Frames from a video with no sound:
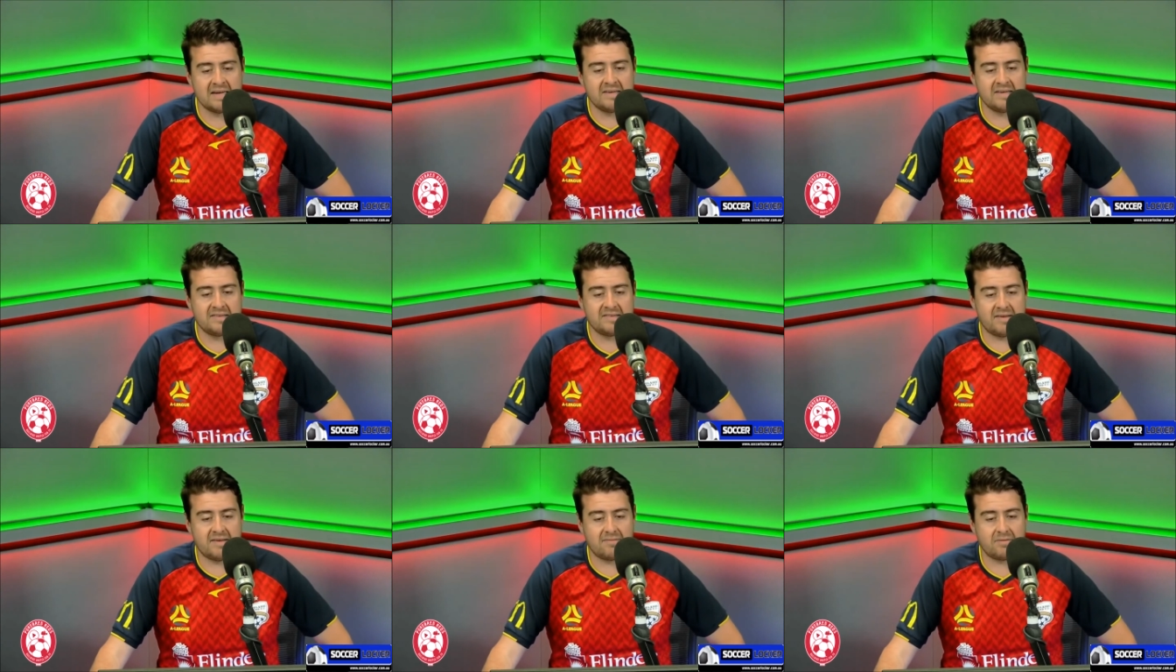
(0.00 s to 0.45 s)

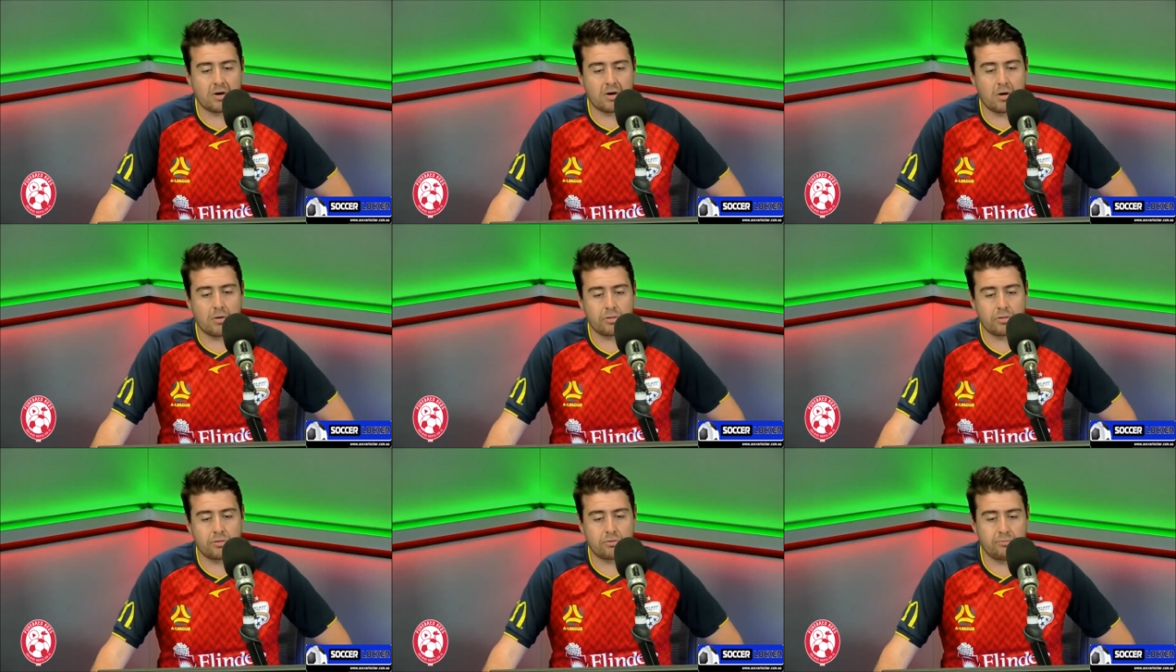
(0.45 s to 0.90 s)
Seven
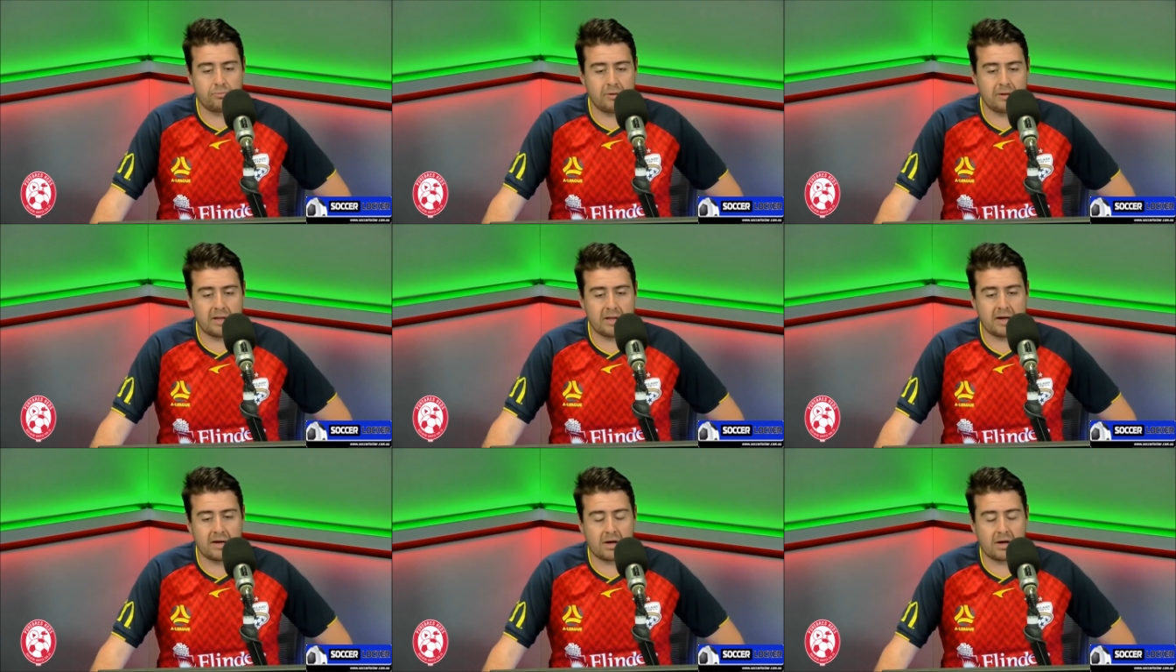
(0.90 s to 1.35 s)
goal
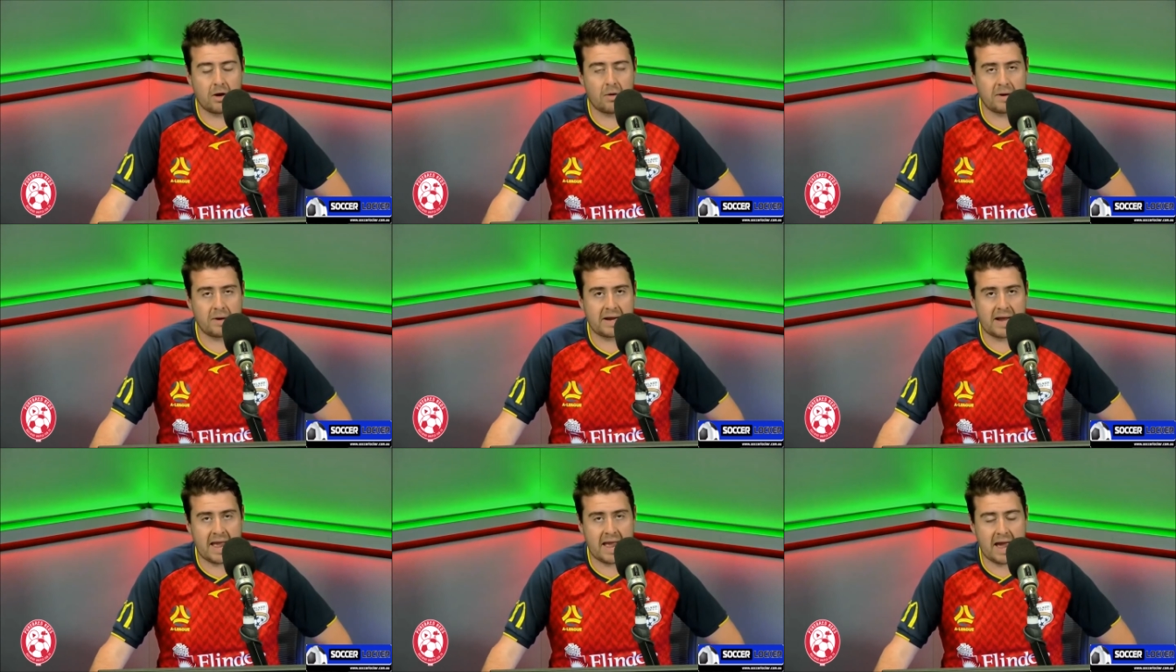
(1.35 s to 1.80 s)
thriller
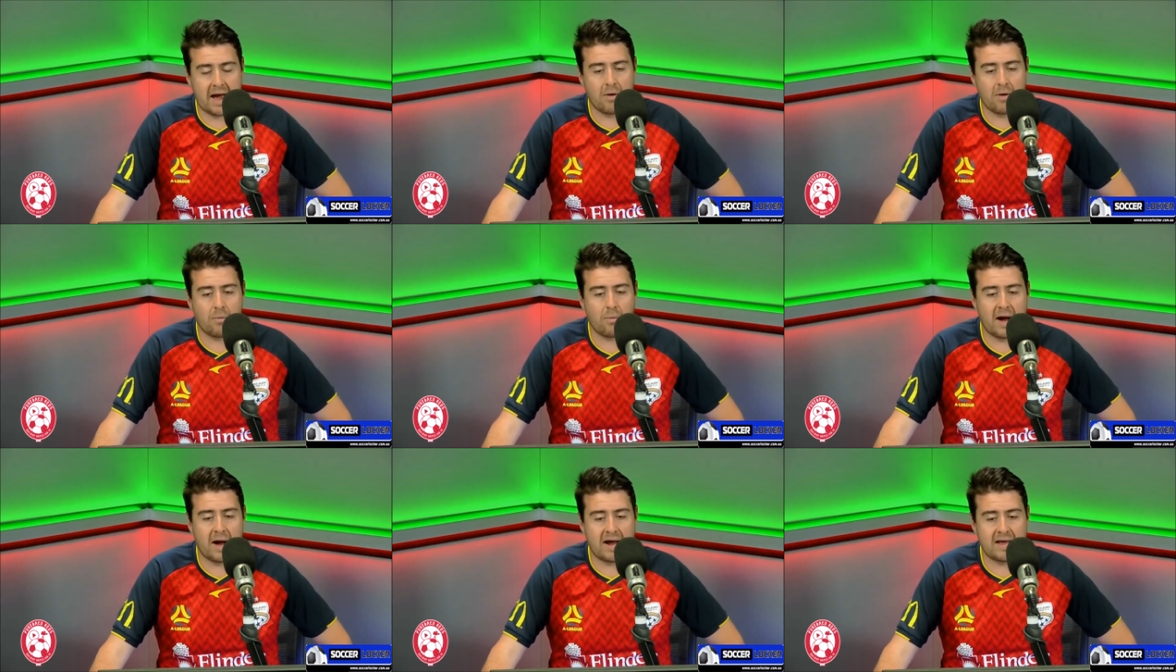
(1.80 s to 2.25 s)
going
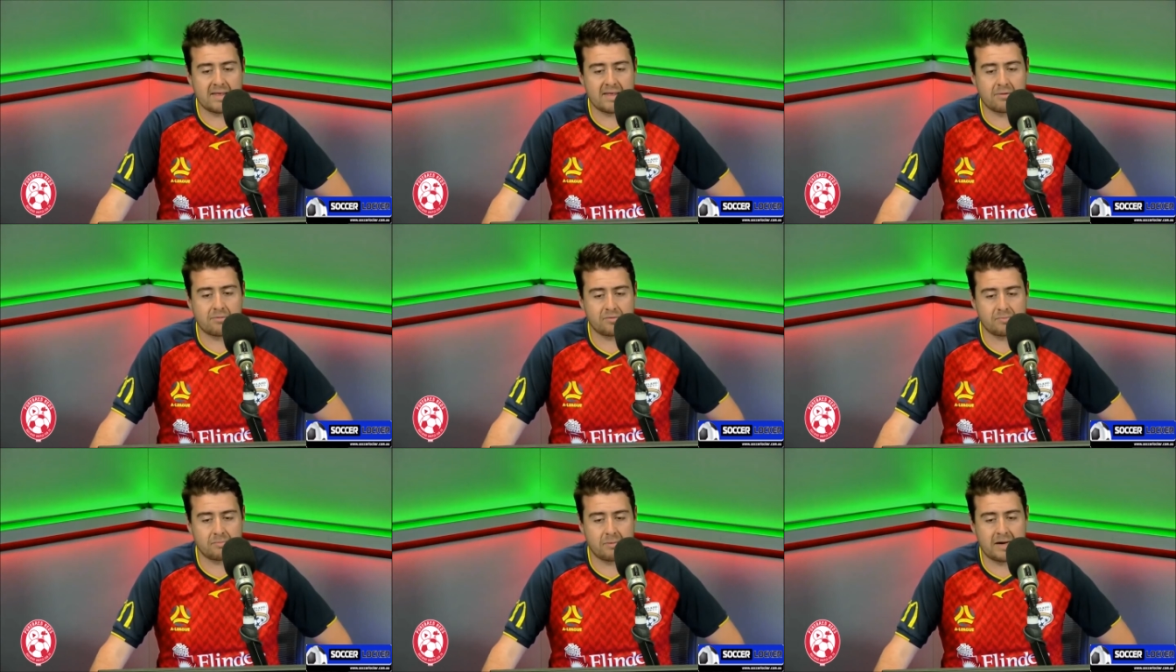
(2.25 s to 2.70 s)
our way,
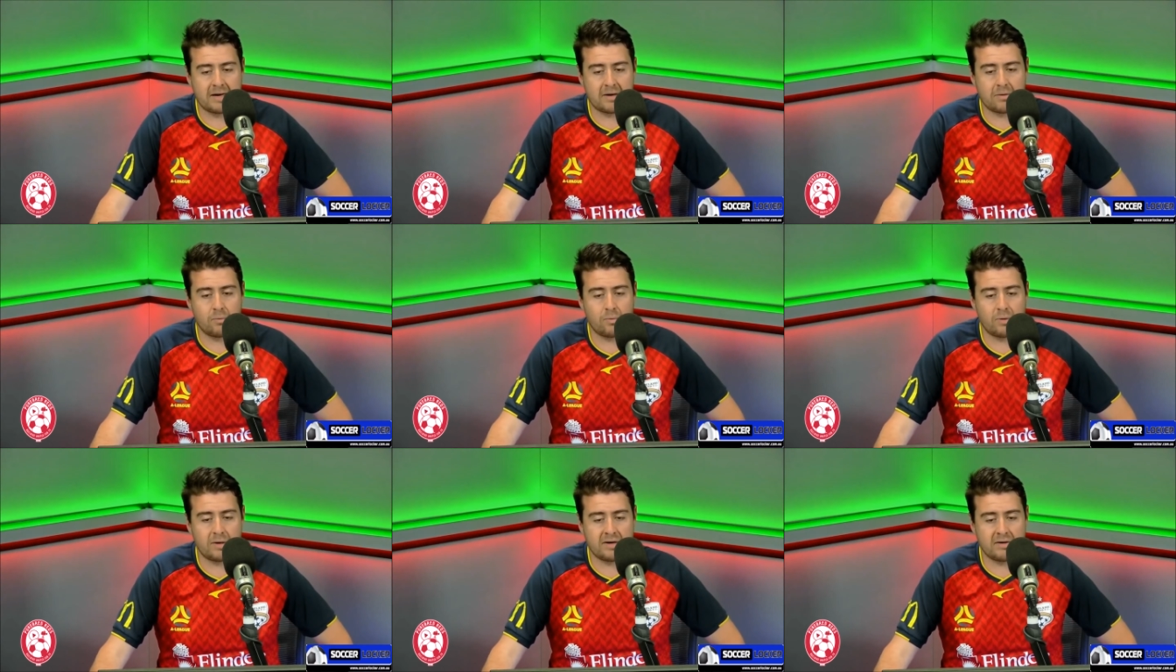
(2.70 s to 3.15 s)
that was played
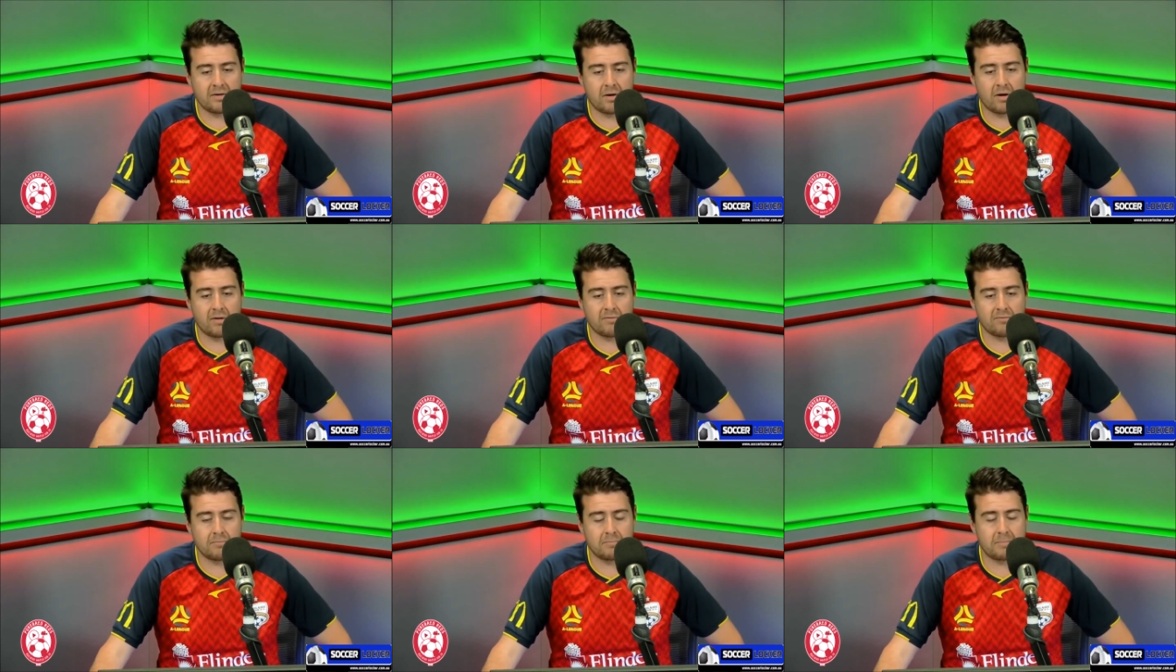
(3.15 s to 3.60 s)
at Whitten
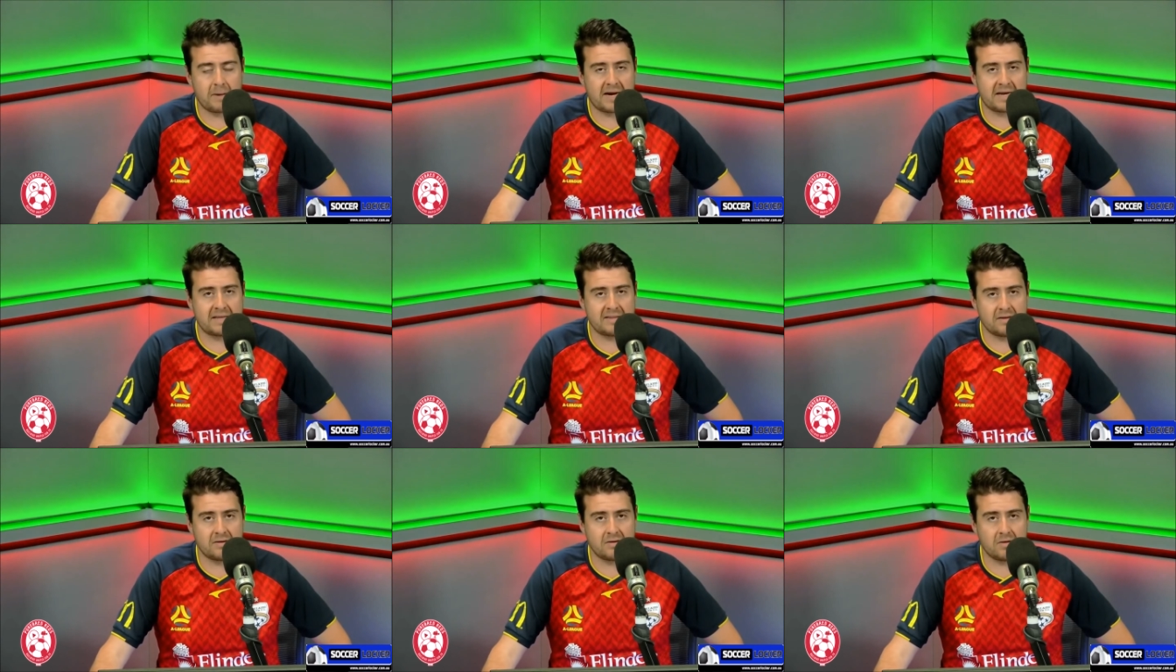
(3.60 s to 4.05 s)
Oval
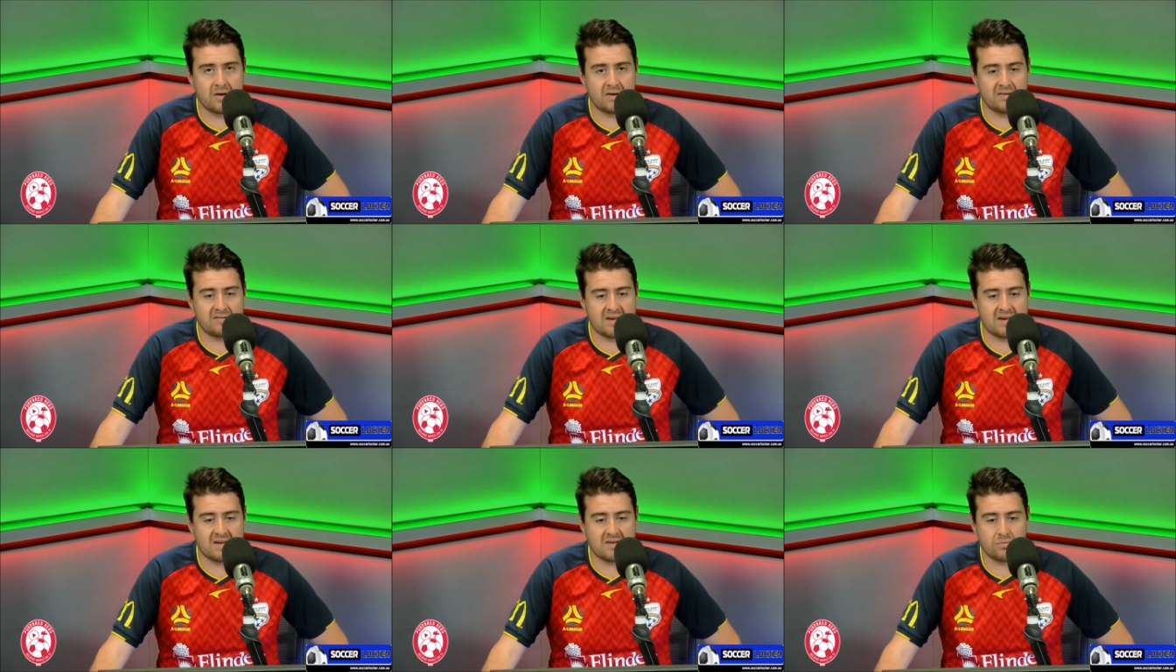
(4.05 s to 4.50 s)
back in the
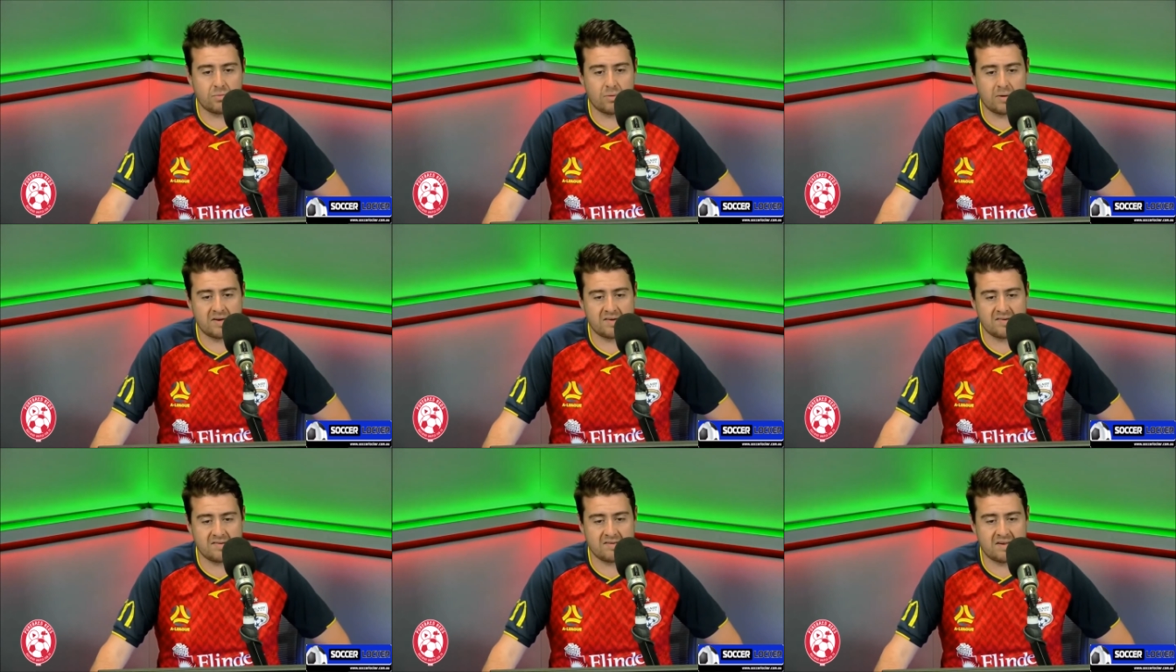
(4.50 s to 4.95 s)

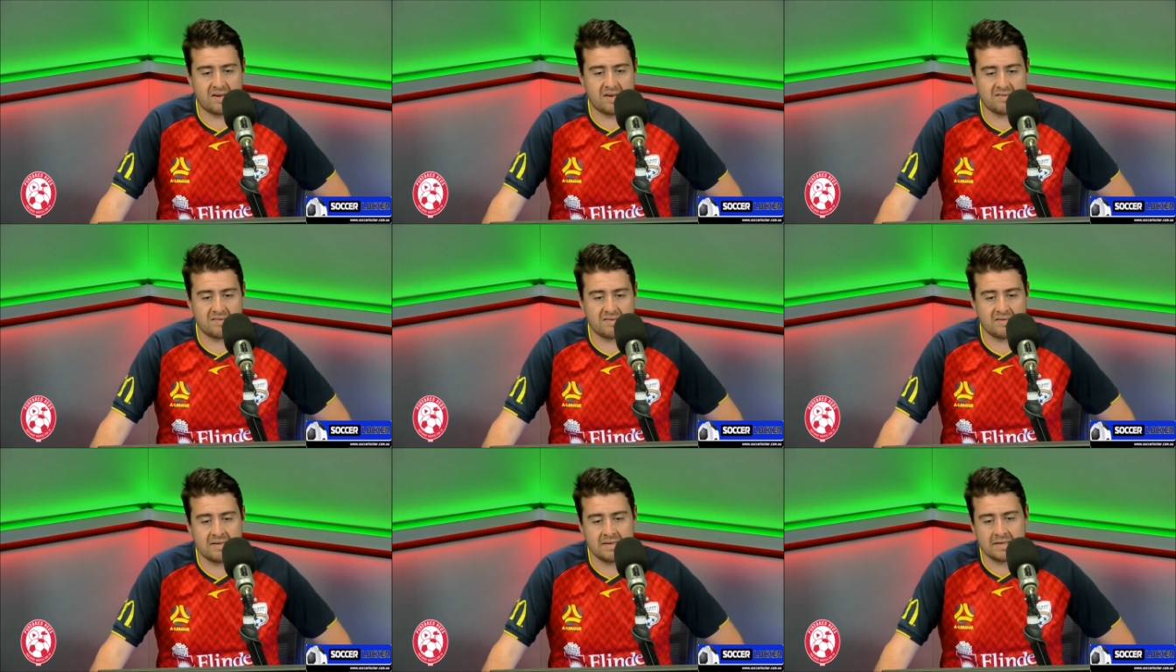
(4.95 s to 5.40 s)
1920
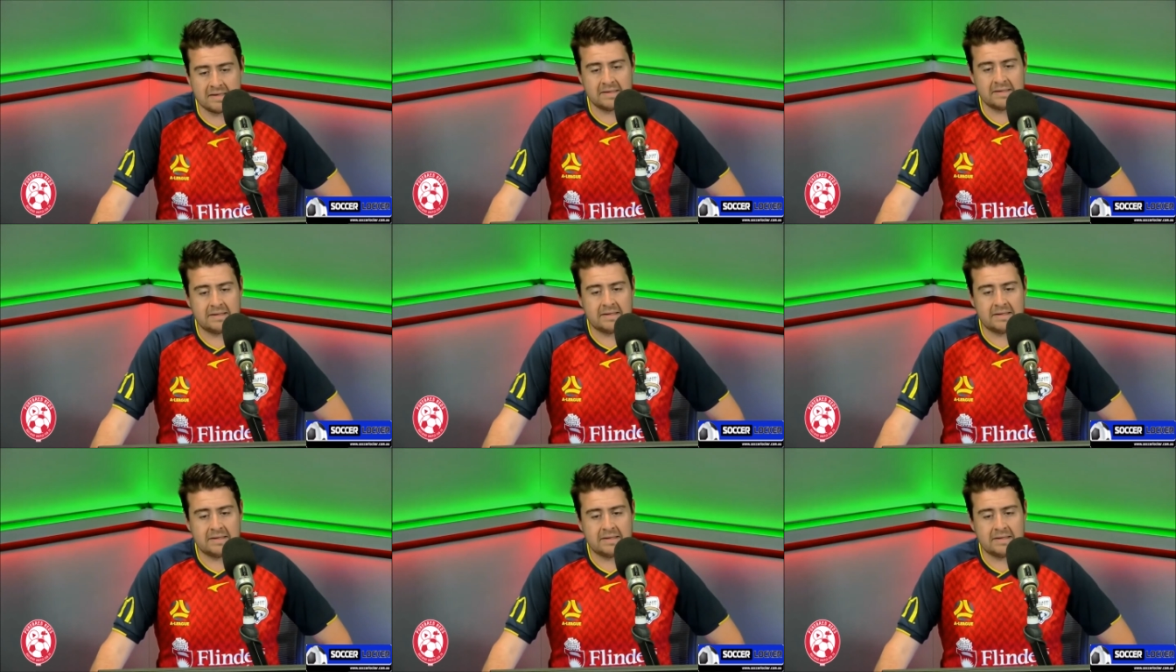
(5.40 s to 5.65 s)
season.